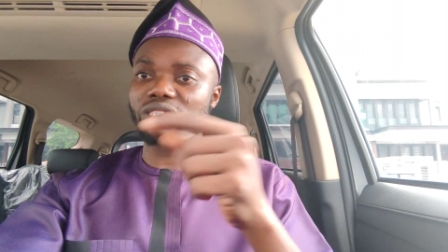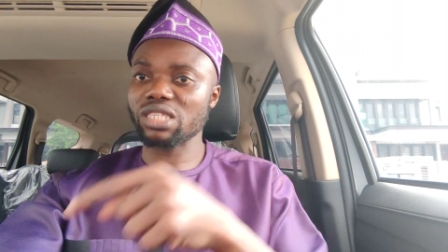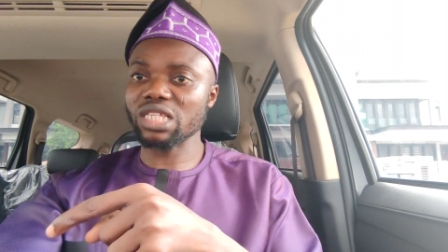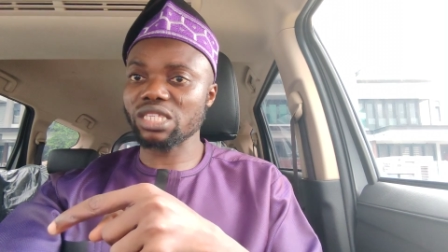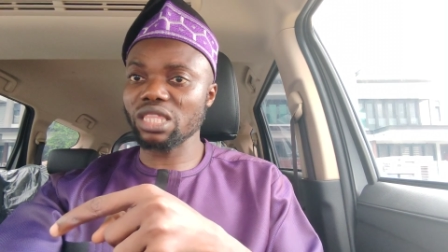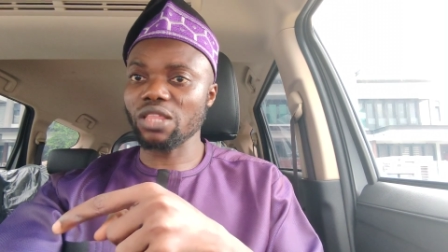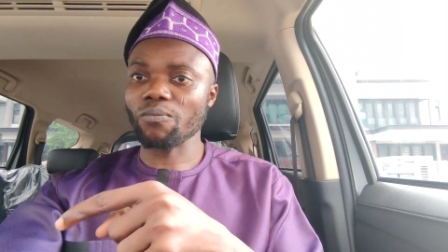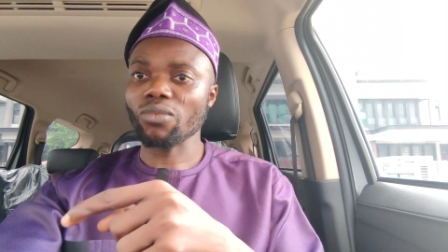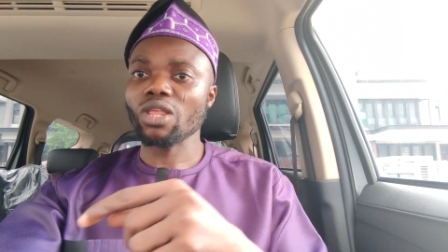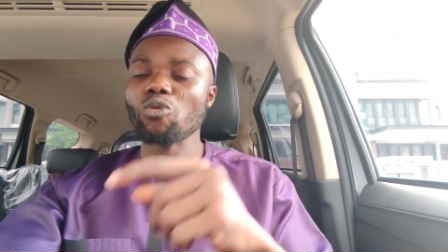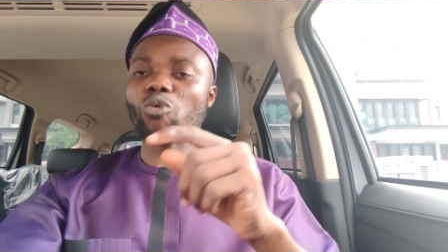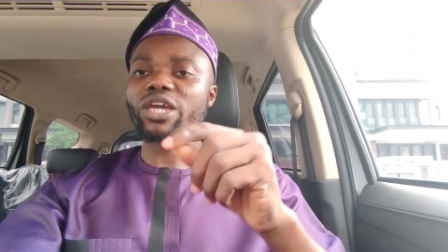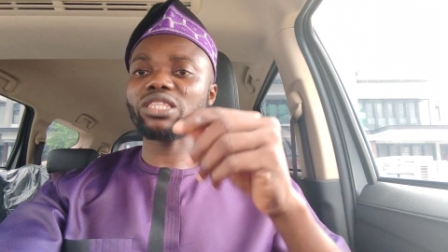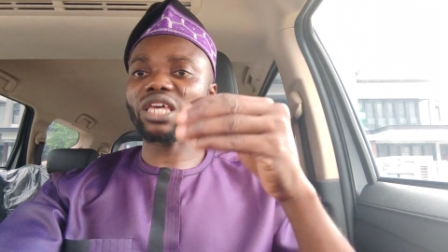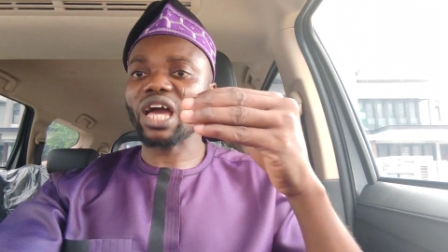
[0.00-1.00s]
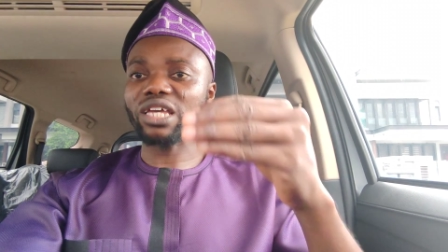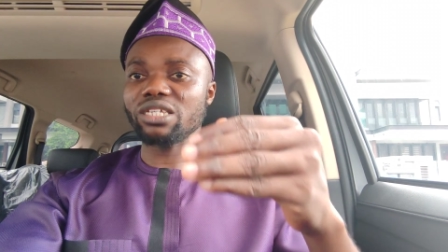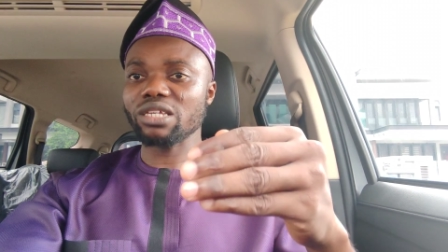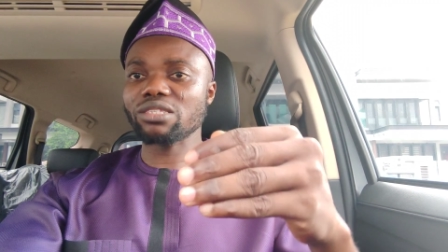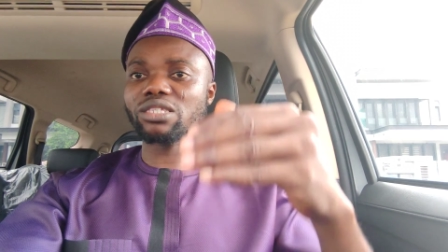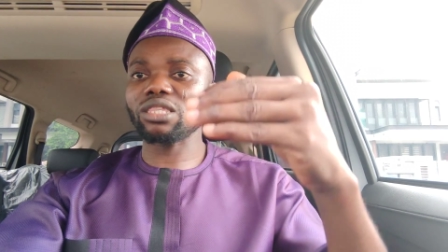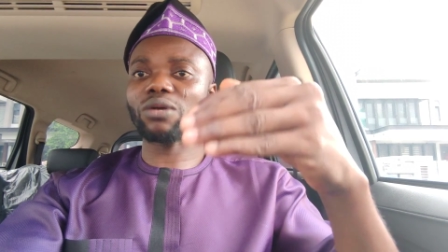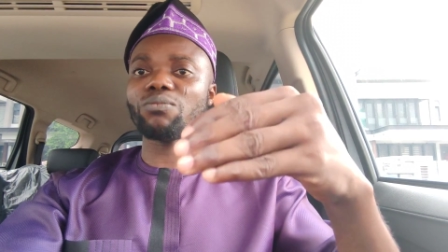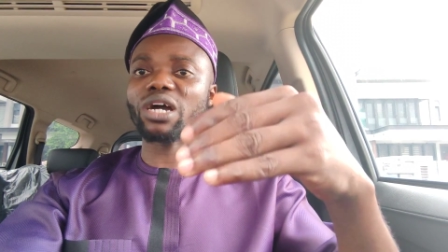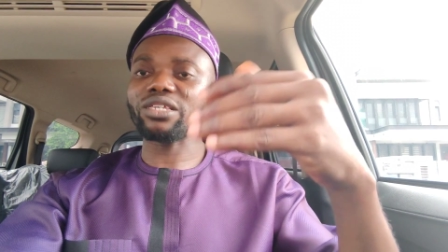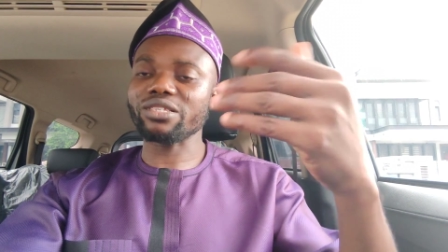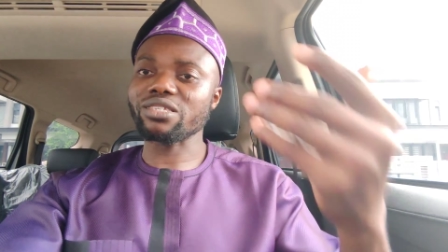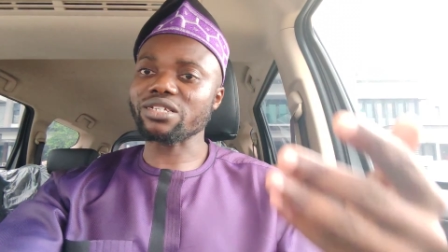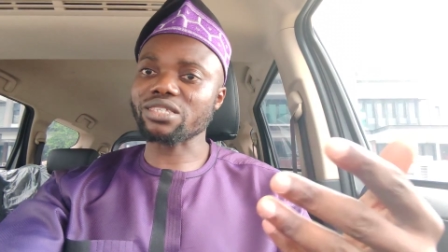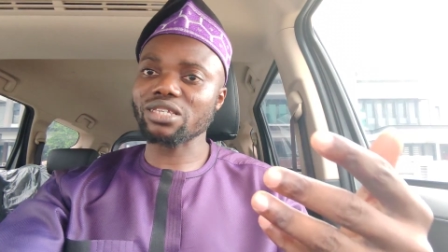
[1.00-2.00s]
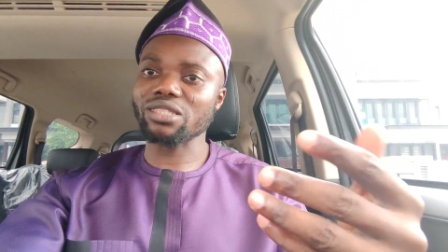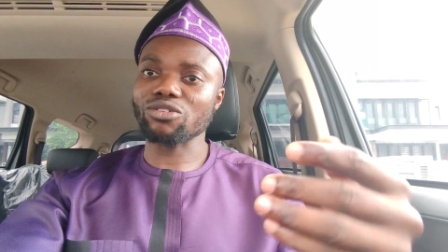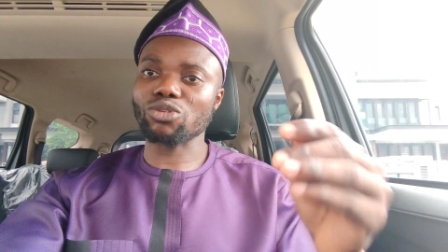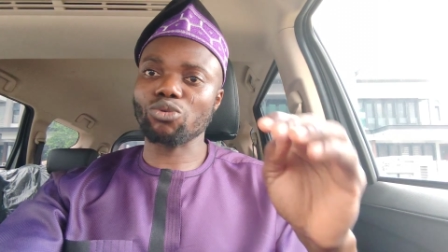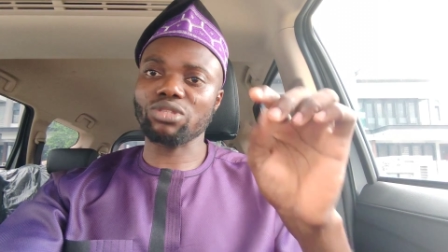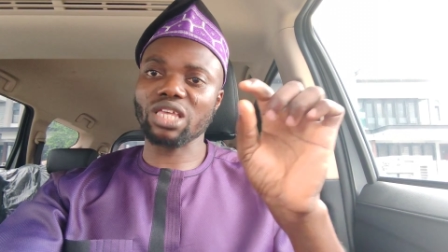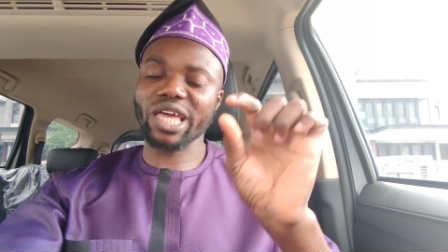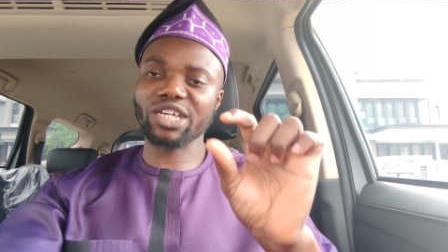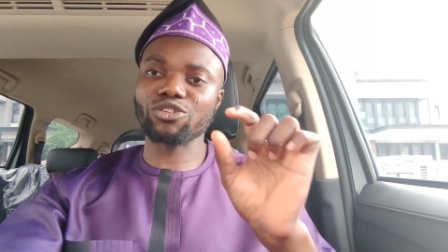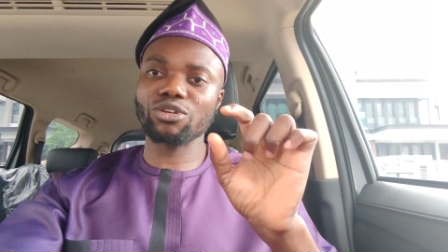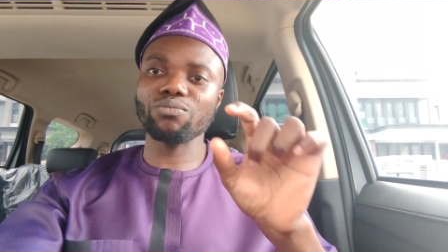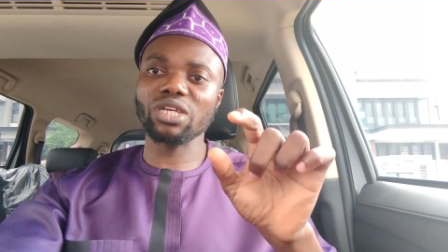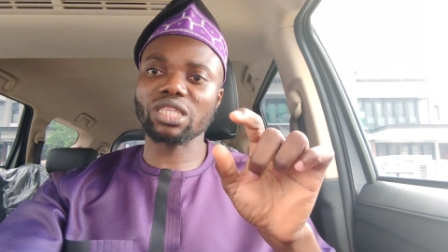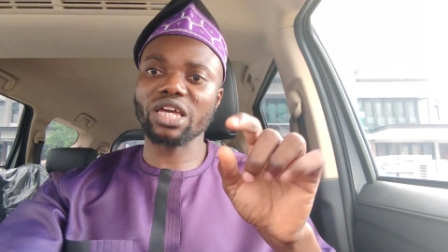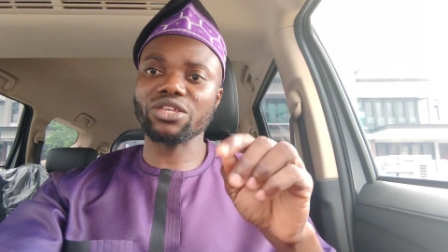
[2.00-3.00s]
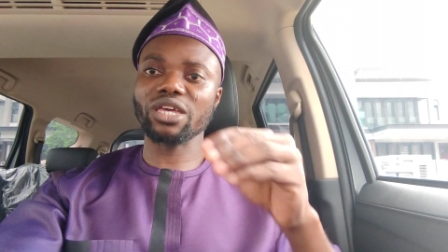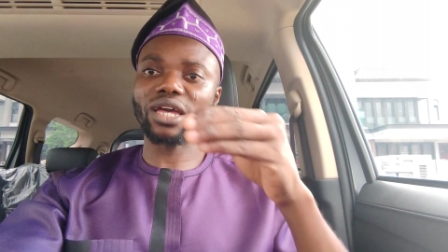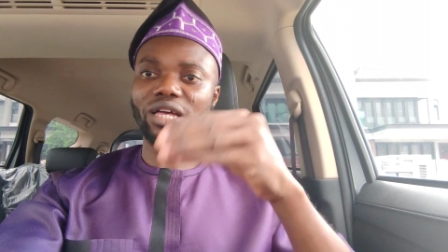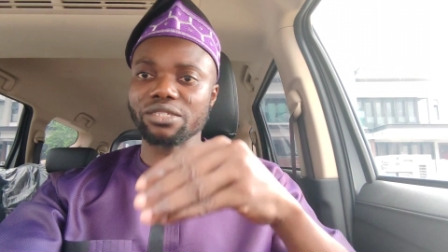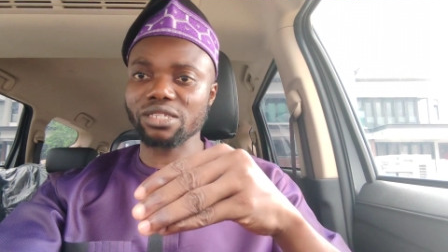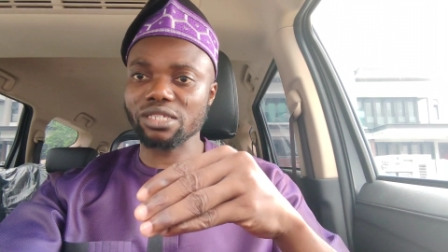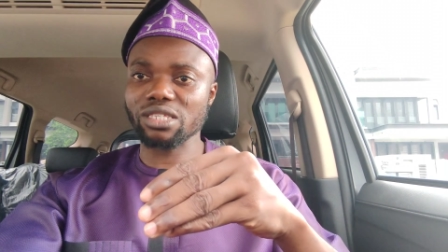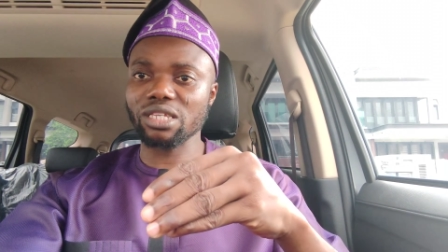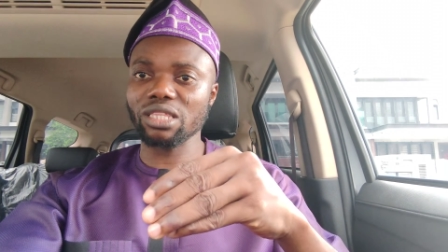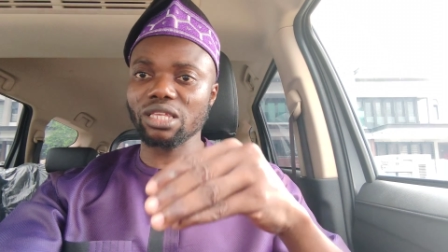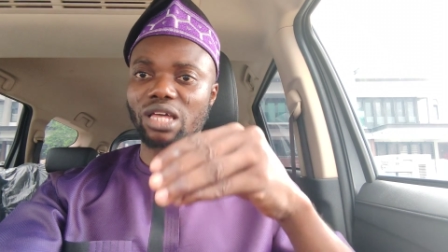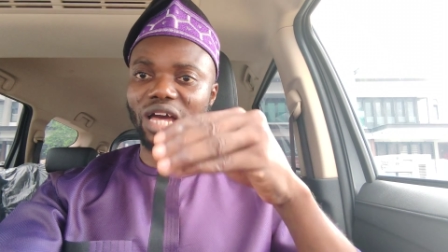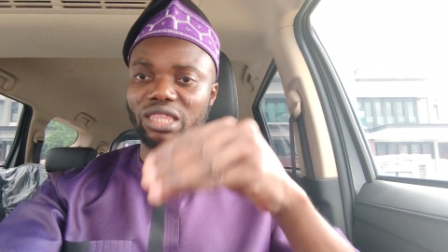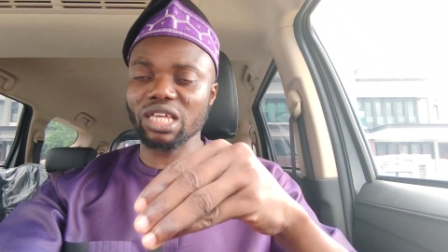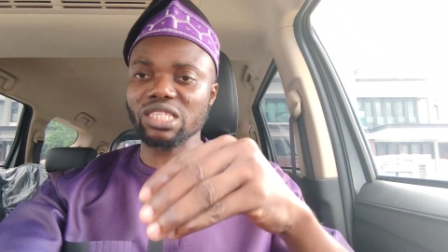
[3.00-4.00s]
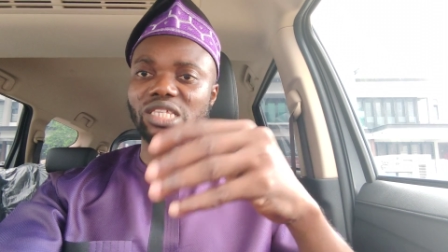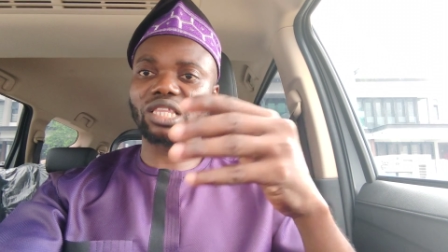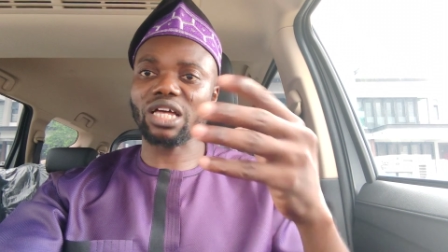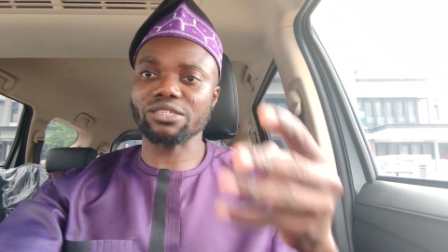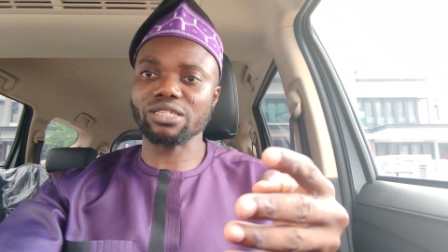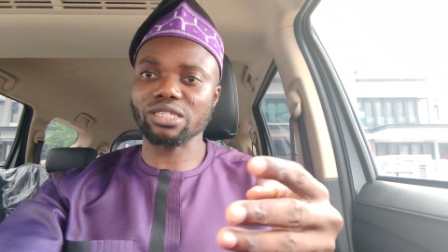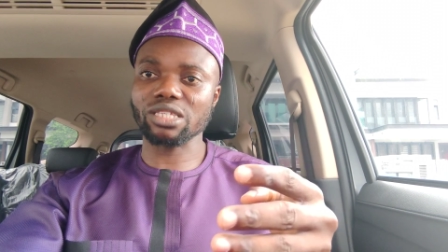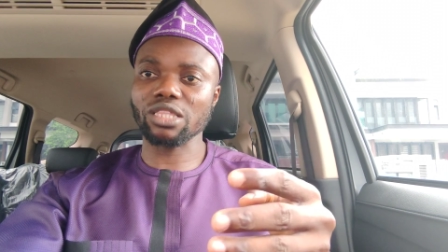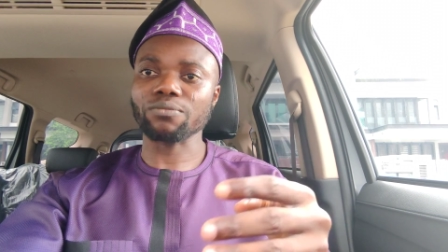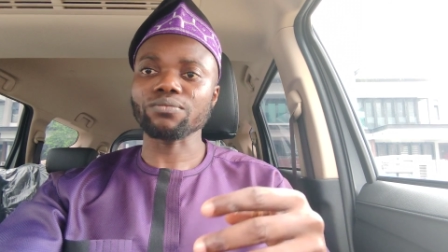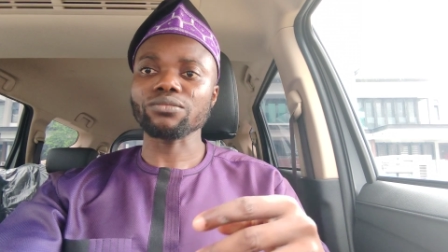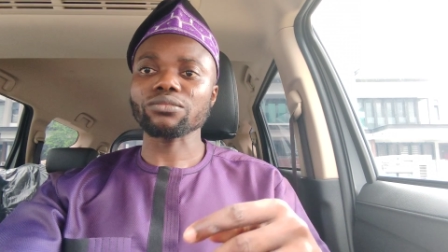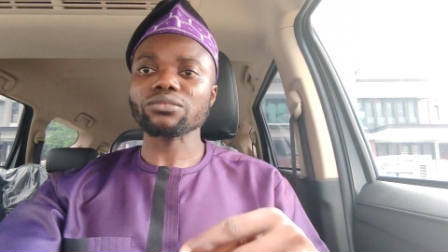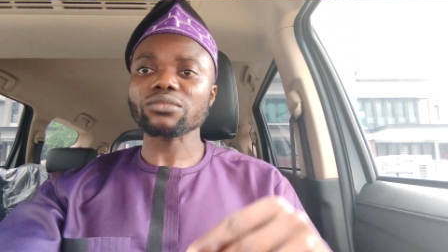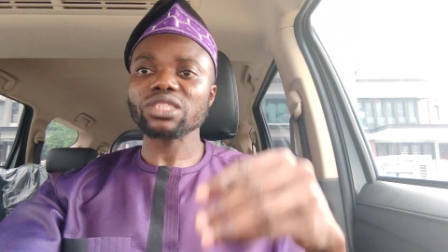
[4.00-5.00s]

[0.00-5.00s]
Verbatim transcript: Is 13, while the highest number is 16. So the extreme data here are 16, are 13 and 16.